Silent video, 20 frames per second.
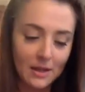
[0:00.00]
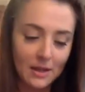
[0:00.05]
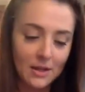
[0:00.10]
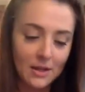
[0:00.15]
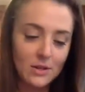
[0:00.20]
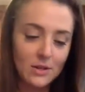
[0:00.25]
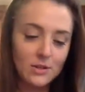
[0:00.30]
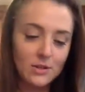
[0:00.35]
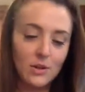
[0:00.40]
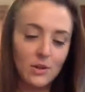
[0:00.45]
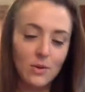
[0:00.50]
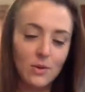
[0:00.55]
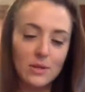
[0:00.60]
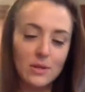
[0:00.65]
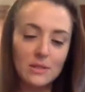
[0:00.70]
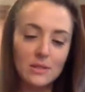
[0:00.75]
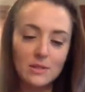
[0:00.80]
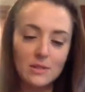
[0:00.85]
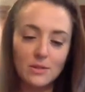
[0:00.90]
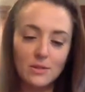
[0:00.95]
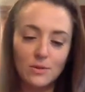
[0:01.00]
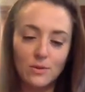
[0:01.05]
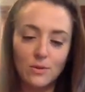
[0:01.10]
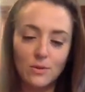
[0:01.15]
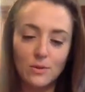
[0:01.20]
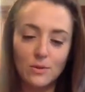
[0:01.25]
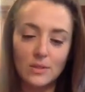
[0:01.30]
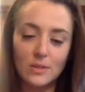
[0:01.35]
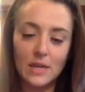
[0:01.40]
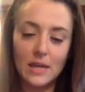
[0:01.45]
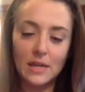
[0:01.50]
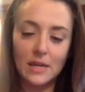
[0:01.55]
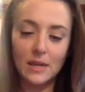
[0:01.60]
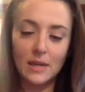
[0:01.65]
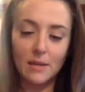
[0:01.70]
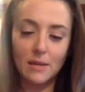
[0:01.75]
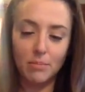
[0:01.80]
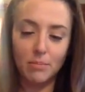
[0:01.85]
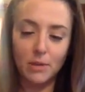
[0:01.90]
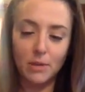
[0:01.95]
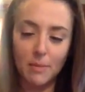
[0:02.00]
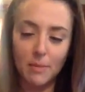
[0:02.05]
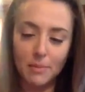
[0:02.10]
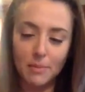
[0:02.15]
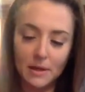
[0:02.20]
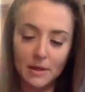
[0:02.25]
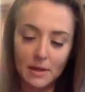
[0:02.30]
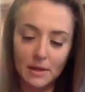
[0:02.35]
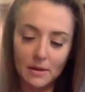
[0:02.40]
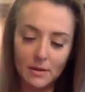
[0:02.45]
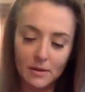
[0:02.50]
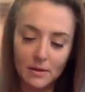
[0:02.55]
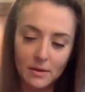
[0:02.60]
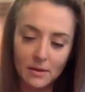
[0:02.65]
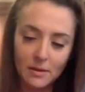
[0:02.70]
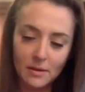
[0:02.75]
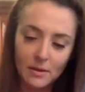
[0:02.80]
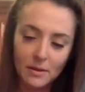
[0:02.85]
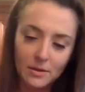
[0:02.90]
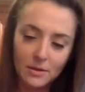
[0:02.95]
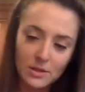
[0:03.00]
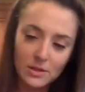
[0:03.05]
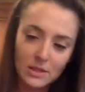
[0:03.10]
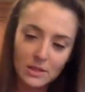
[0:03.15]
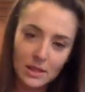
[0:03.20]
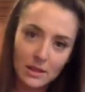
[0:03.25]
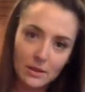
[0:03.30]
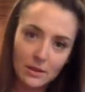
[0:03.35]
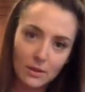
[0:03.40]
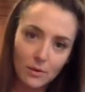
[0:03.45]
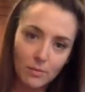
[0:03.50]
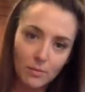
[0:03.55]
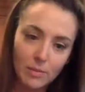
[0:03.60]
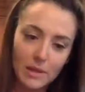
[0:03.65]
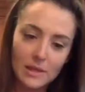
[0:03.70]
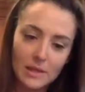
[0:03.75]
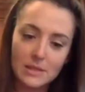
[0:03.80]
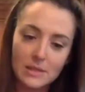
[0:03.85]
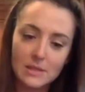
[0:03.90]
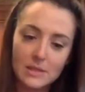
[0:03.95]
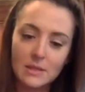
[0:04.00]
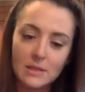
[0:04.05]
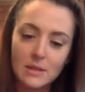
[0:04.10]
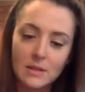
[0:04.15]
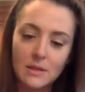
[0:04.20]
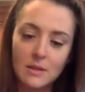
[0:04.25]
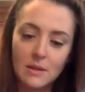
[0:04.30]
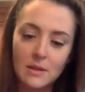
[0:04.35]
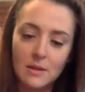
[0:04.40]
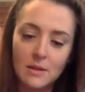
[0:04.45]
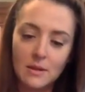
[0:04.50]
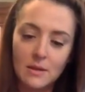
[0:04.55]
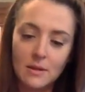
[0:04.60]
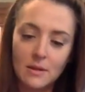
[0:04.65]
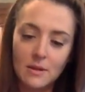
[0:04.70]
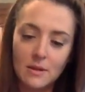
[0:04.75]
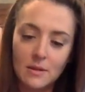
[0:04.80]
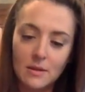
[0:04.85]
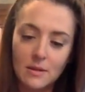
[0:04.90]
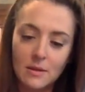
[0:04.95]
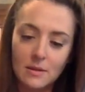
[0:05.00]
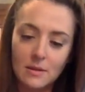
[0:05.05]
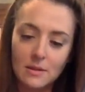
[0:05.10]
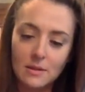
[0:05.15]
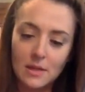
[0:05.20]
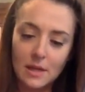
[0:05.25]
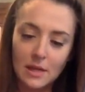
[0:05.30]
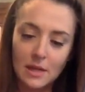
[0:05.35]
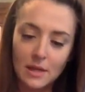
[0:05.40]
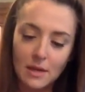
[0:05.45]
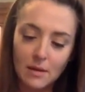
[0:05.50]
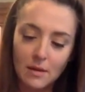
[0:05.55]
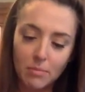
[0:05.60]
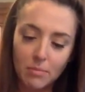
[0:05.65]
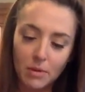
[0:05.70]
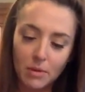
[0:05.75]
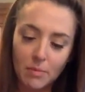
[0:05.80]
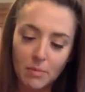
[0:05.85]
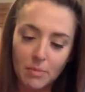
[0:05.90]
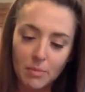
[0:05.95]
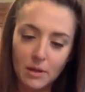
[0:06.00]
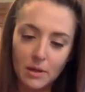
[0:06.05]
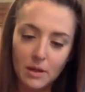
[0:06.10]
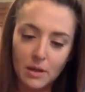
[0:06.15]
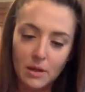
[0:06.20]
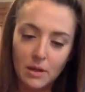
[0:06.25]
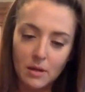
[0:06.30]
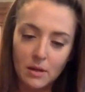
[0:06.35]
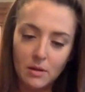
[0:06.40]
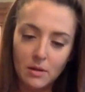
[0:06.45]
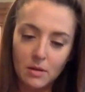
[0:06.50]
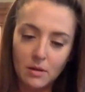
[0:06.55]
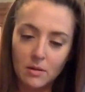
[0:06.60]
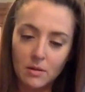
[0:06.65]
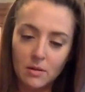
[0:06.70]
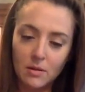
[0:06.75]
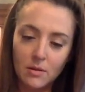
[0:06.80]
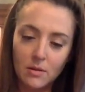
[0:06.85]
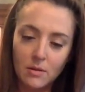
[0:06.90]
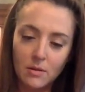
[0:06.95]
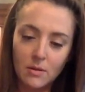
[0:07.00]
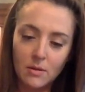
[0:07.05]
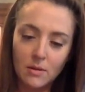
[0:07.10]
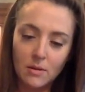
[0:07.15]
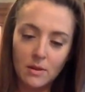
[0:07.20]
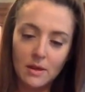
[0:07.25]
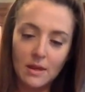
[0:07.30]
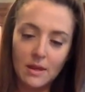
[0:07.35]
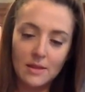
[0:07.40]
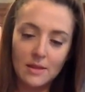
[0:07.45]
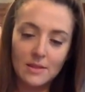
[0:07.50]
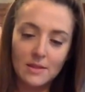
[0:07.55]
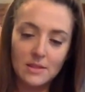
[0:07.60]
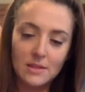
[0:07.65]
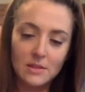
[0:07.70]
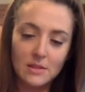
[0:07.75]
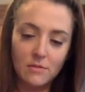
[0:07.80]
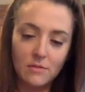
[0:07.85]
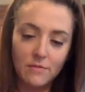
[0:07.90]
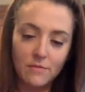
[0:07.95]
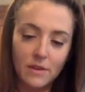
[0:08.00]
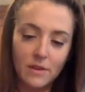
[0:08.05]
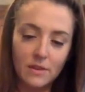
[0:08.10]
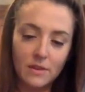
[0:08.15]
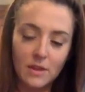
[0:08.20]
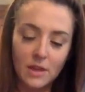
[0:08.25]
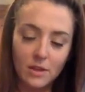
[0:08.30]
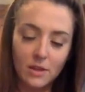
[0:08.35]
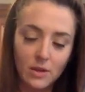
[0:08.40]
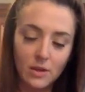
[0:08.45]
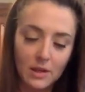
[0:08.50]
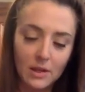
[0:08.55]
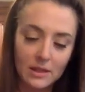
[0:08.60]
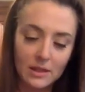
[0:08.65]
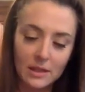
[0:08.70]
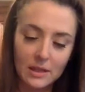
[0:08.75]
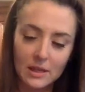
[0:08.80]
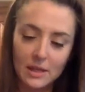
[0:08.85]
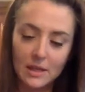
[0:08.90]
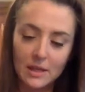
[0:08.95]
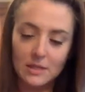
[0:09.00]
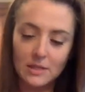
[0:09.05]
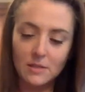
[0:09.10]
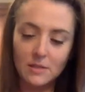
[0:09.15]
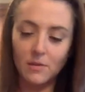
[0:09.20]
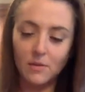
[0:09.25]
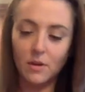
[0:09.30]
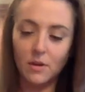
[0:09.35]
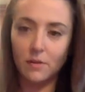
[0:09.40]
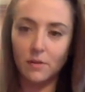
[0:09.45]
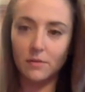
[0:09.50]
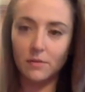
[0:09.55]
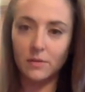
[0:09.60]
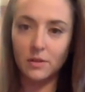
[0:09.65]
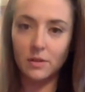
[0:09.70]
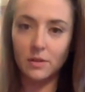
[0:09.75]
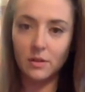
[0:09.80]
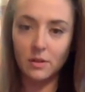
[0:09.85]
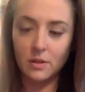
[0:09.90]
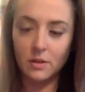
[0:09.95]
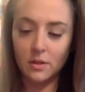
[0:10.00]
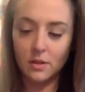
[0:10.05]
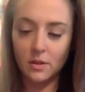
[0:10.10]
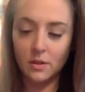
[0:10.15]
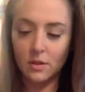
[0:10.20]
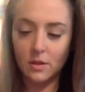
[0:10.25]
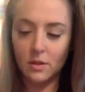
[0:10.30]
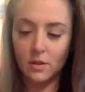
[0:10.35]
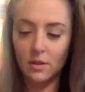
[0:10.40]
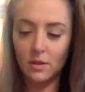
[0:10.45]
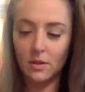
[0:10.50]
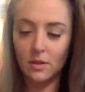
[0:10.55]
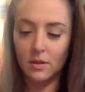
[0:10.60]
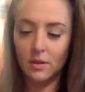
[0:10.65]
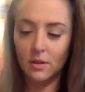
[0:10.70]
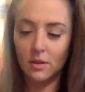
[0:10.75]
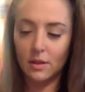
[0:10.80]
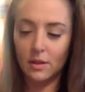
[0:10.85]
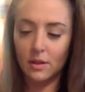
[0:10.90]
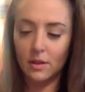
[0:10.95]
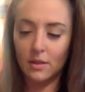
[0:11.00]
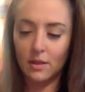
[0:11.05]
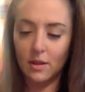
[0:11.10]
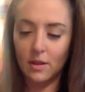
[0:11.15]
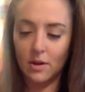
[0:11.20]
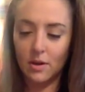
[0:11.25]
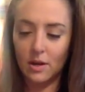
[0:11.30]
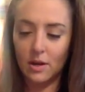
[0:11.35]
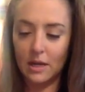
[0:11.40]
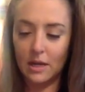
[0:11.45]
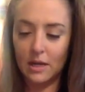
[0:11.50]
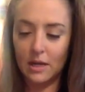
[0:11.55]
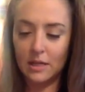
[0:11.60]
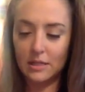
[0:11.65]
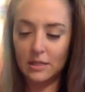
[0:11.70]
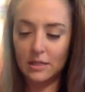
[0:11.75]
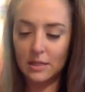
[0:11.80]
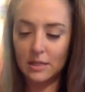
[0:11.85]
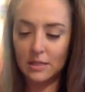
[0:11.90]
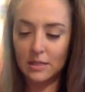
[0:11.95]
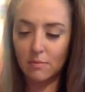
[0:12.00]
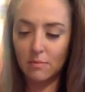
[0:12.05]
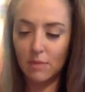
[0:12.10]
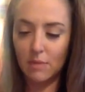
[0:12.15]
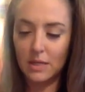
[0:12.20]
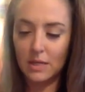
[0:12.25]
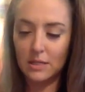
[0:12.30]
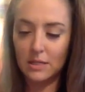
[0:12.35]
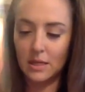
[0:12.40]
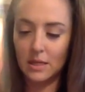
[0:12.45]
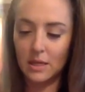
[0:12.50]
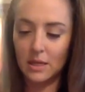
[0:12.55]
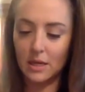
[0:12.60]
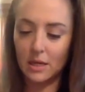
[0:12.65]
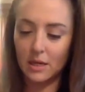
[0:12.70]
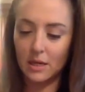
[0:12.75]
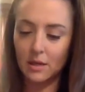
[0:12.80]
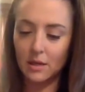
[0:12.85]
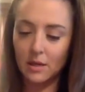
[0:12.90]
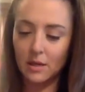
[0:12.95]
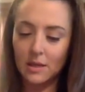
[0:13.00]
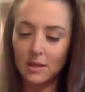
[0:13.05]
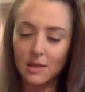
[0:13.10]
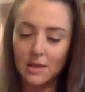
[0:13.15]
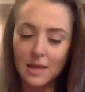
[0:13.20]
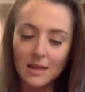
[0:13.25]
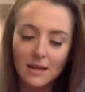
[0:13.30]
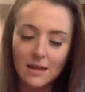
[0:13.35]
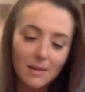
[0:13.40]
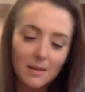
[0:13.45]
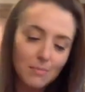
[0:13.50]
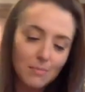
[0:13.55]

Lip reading: Just going to take it and plop it in, just like little bits. Take it, plop it in. And this is a fun thing. You can get the kids involved. get their hands nice and messy. And